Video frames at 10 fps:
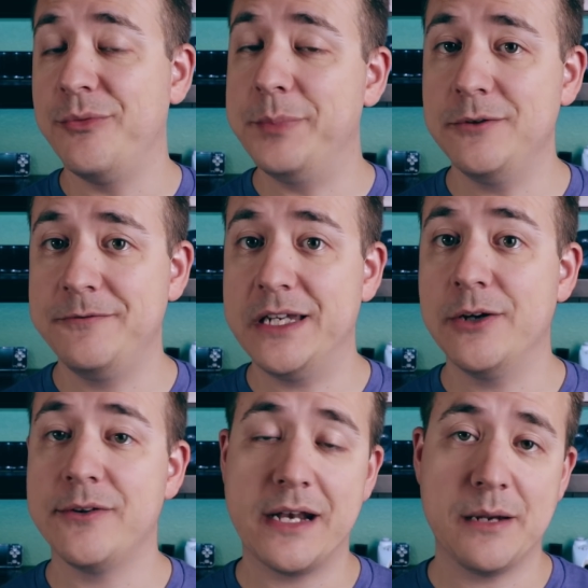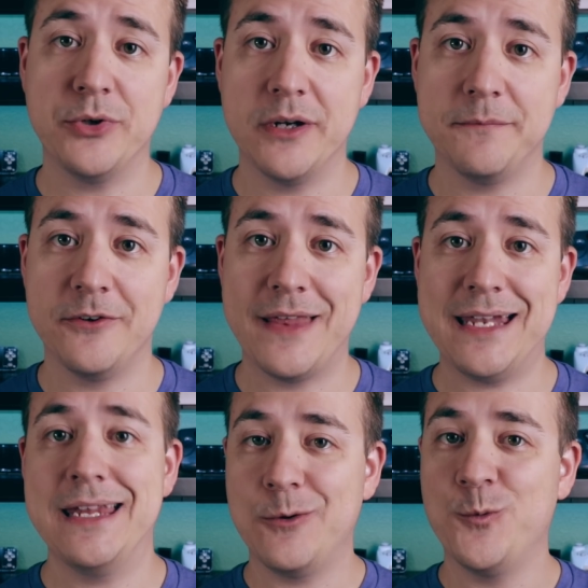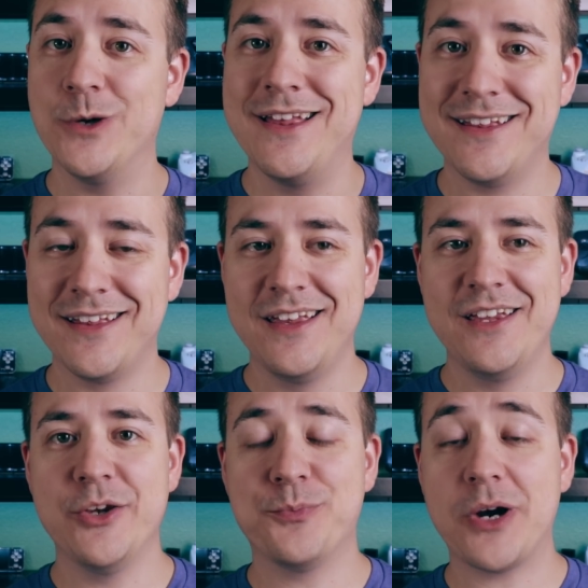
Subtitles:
the build video that I put up for that, you